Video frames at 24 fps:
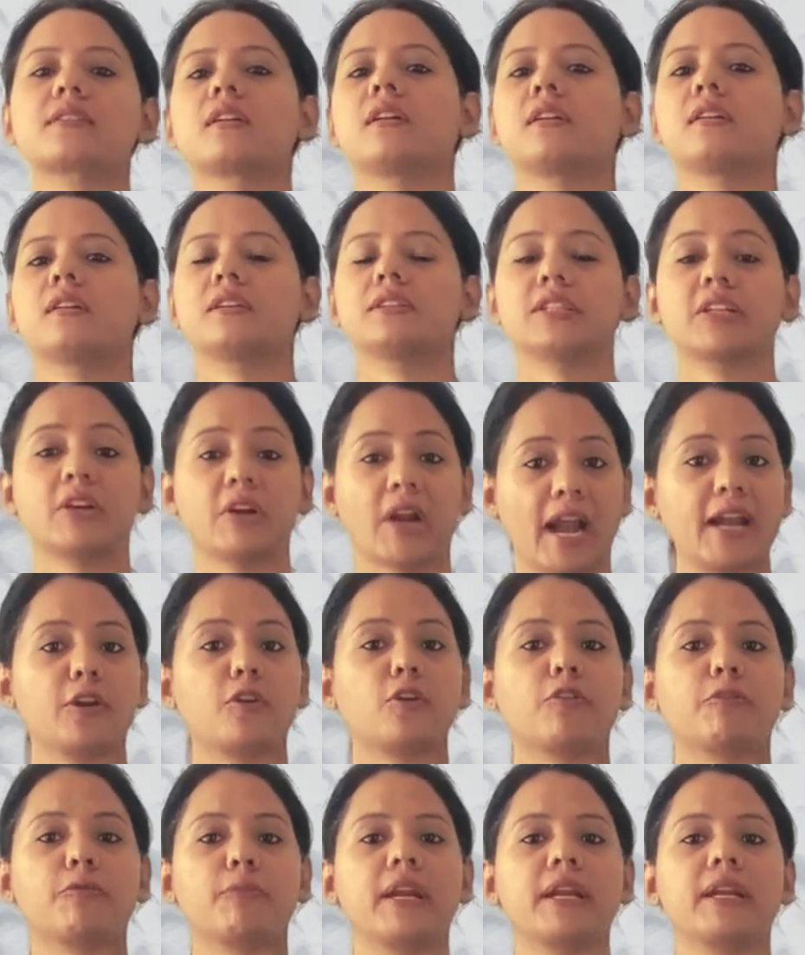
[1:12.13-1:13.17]
the grant
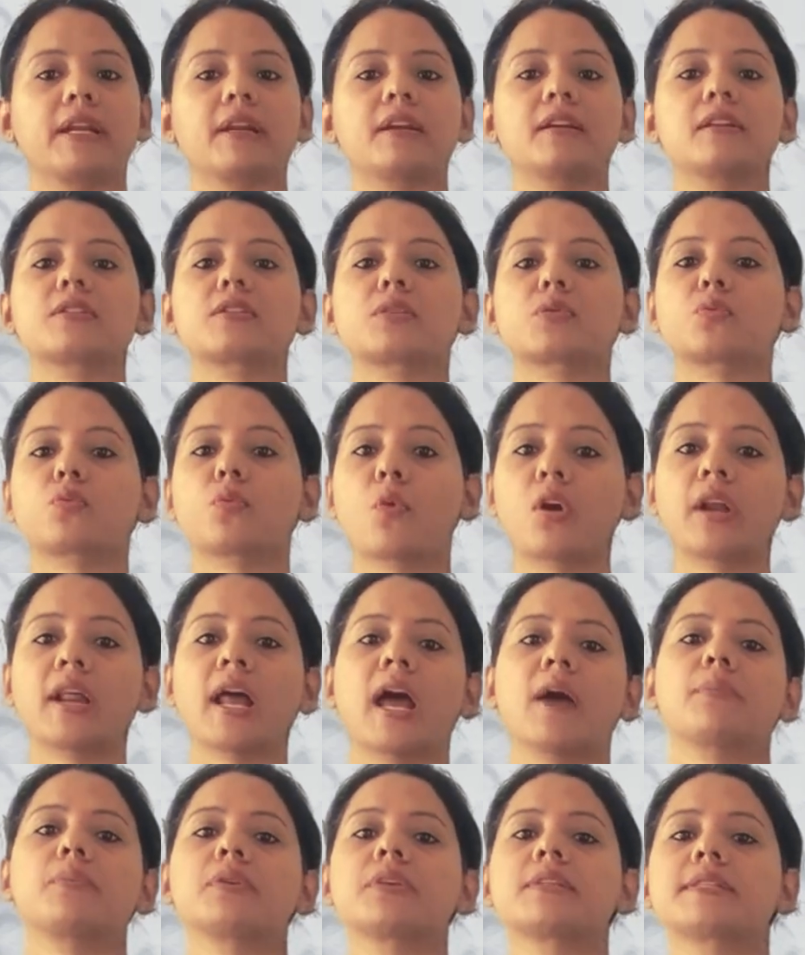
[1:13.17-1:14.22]
of patents, what
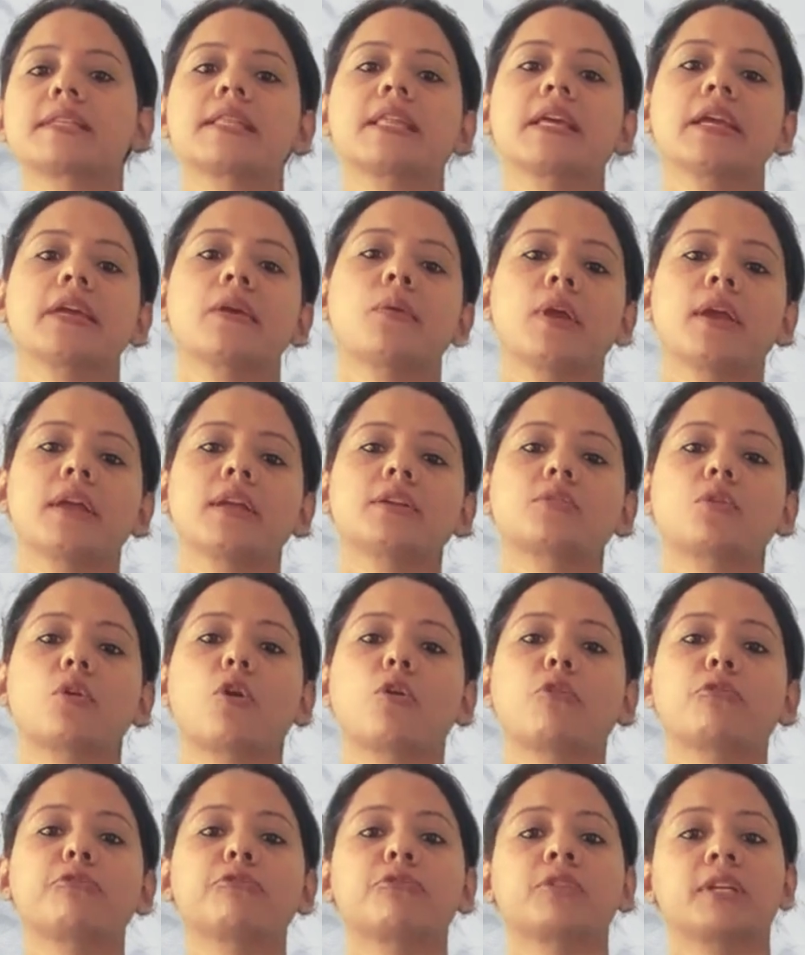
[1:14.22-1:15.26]
happens in the event
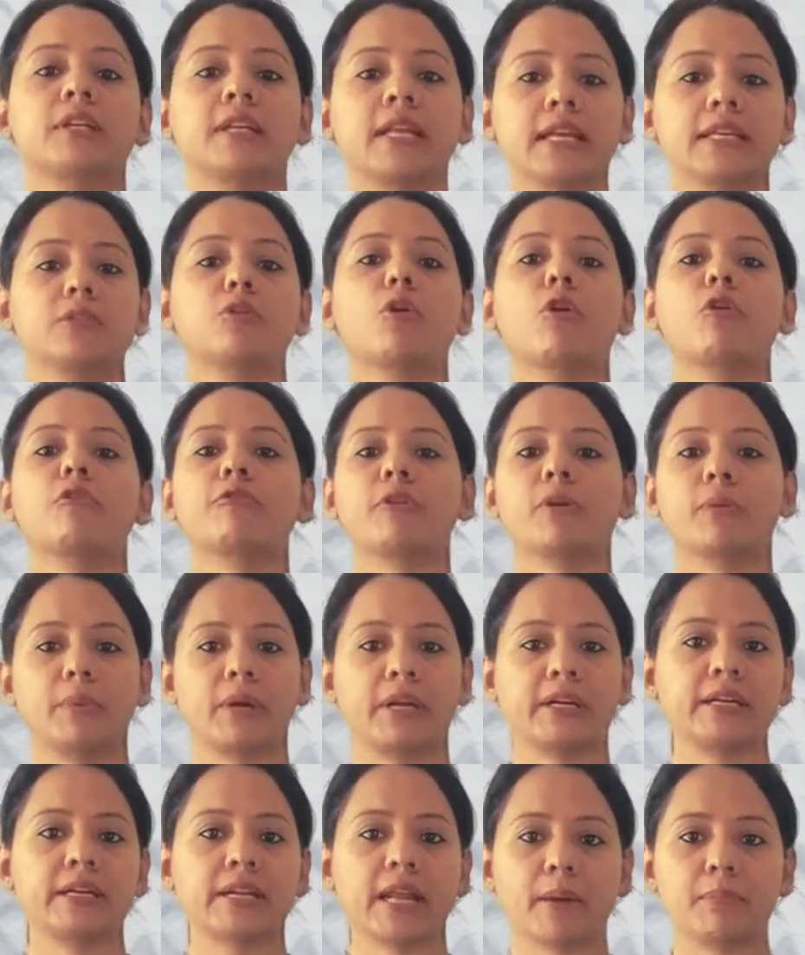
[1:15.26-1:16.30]
of the death of a
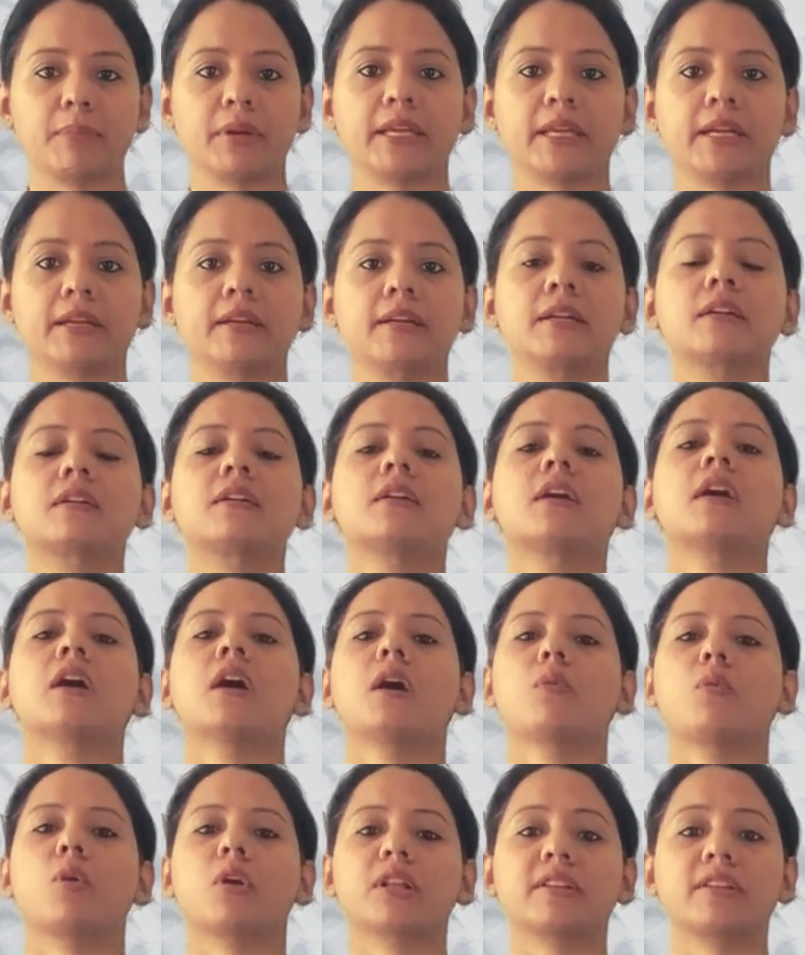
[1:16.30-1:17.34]
patent applicant,
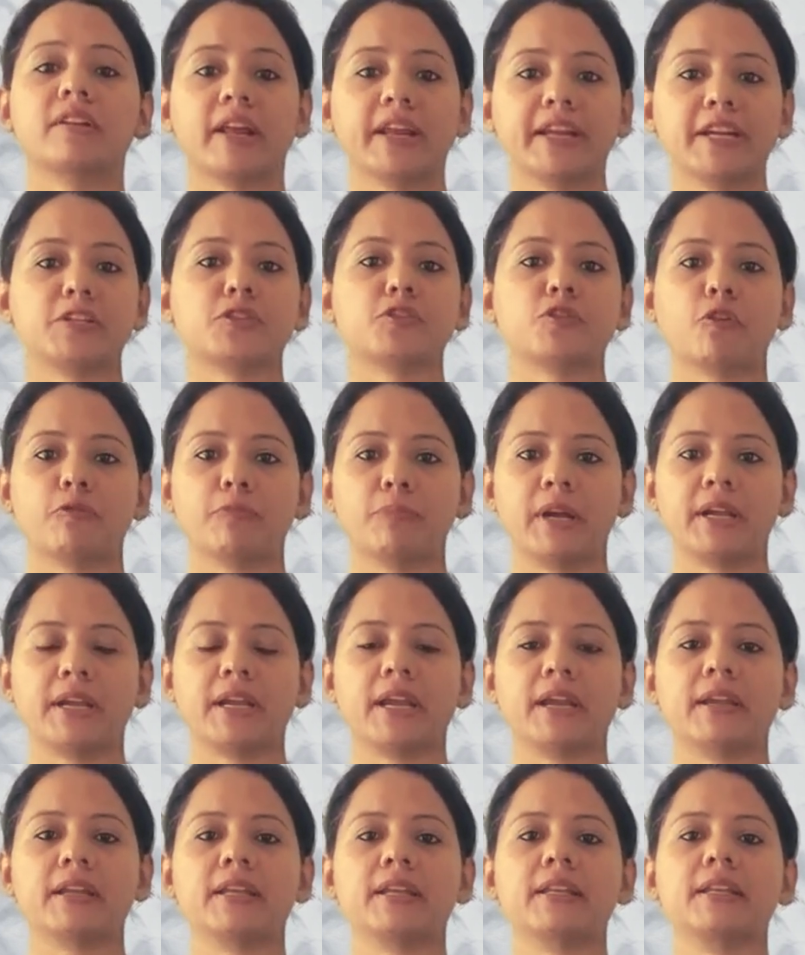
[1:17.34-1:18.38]
what are the rights of
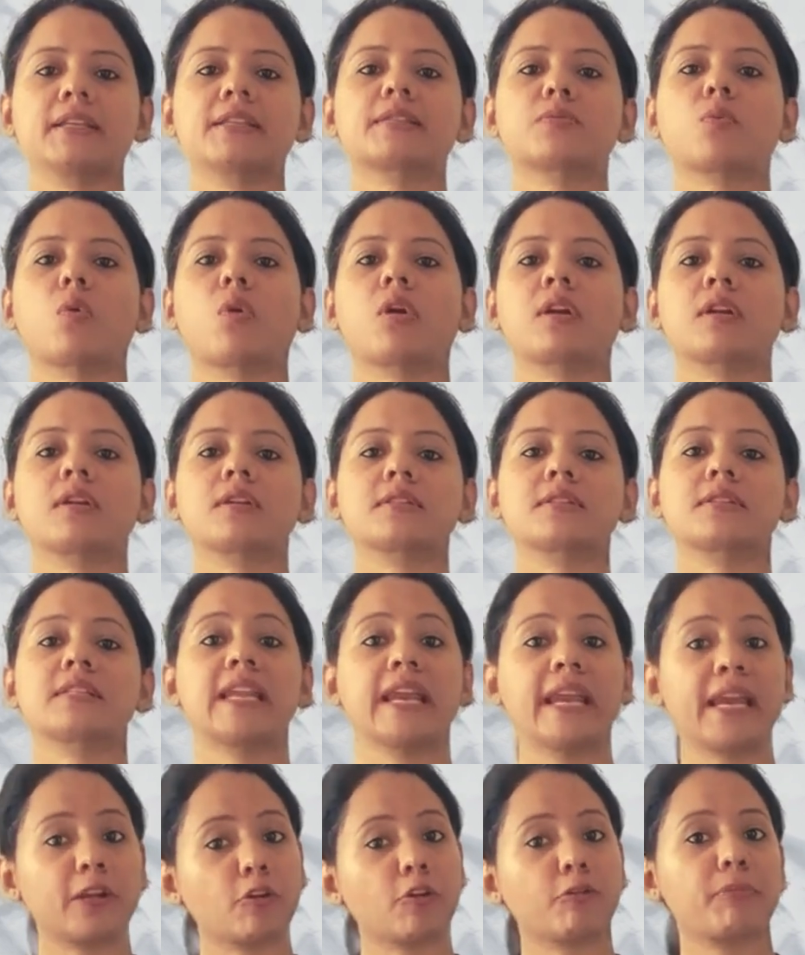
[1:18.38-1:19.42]
patentees, what does
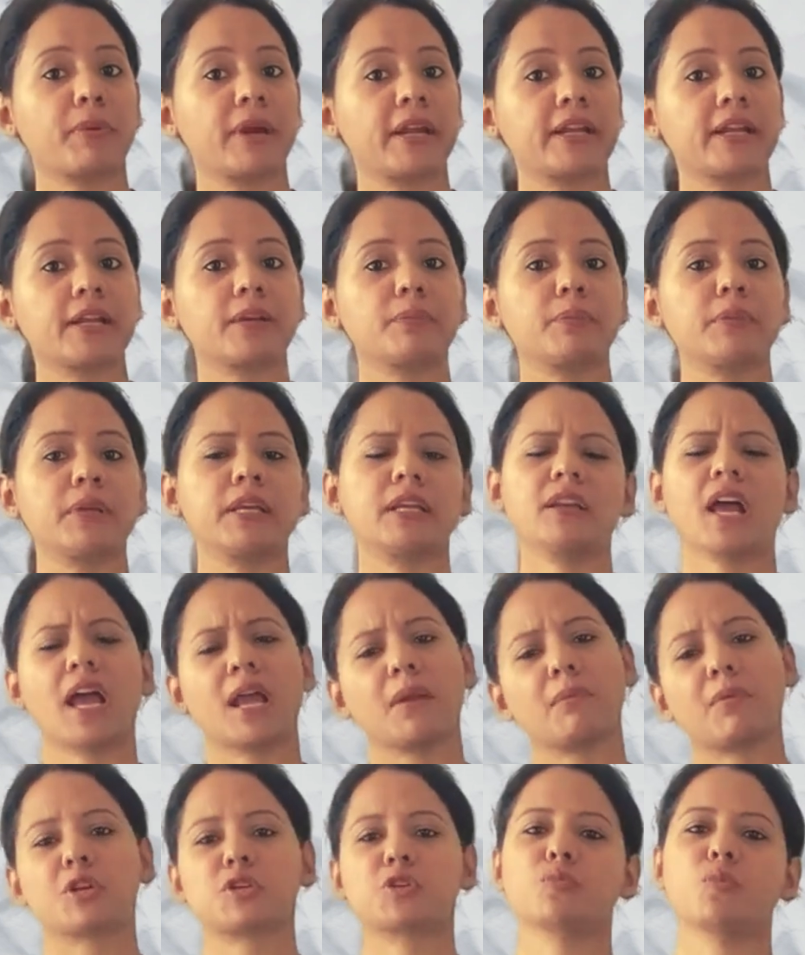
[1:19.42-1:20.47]
date of patent mean, and
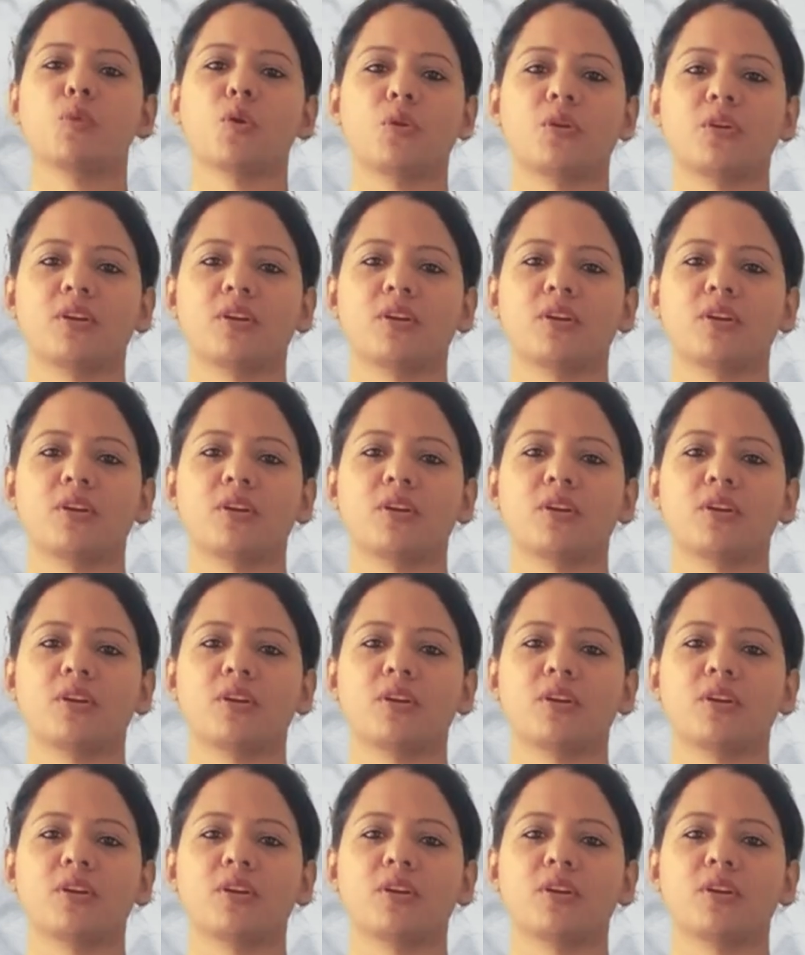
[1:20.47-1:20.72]
much more.